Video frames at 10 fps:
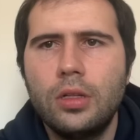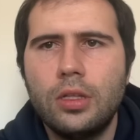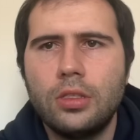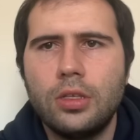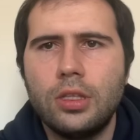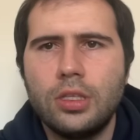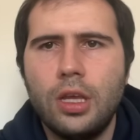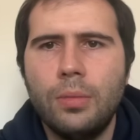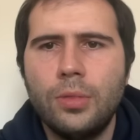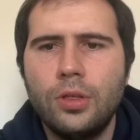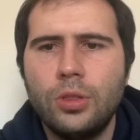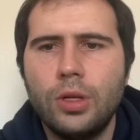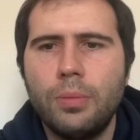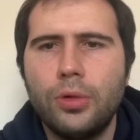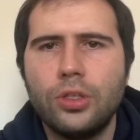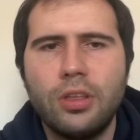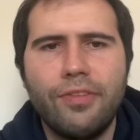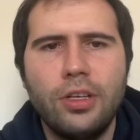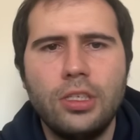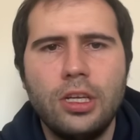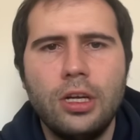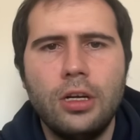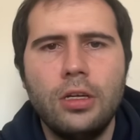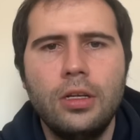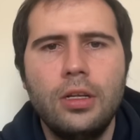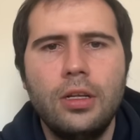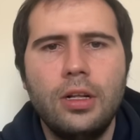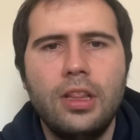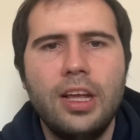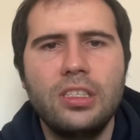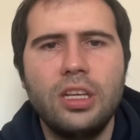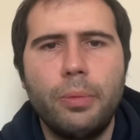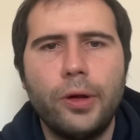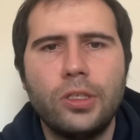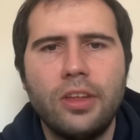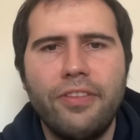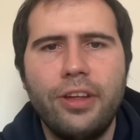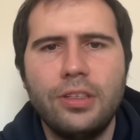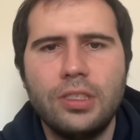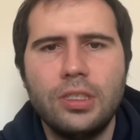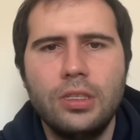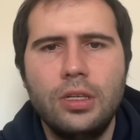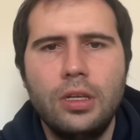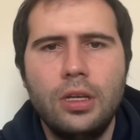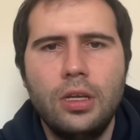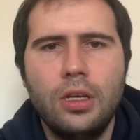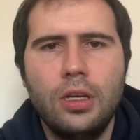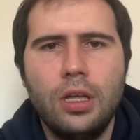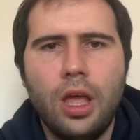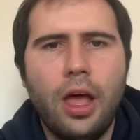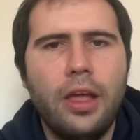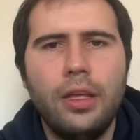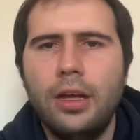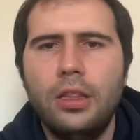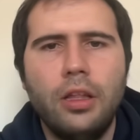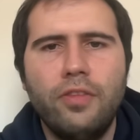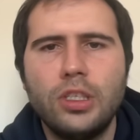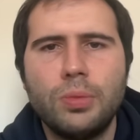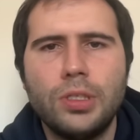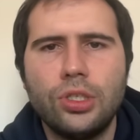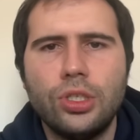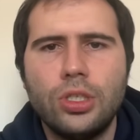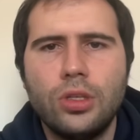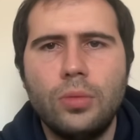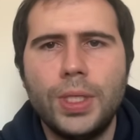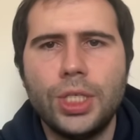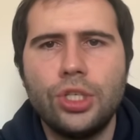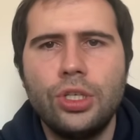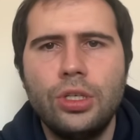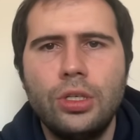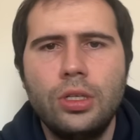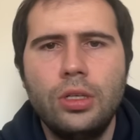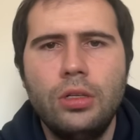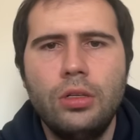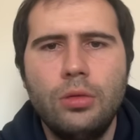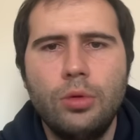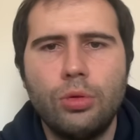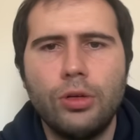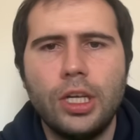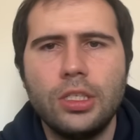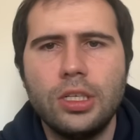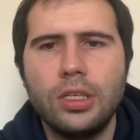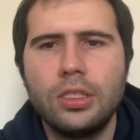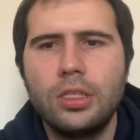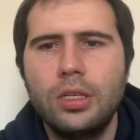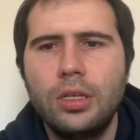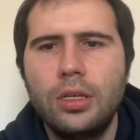Let's look at this game. So we got bird's defense here. Classic bird's defense. I love this position so much with rook a6.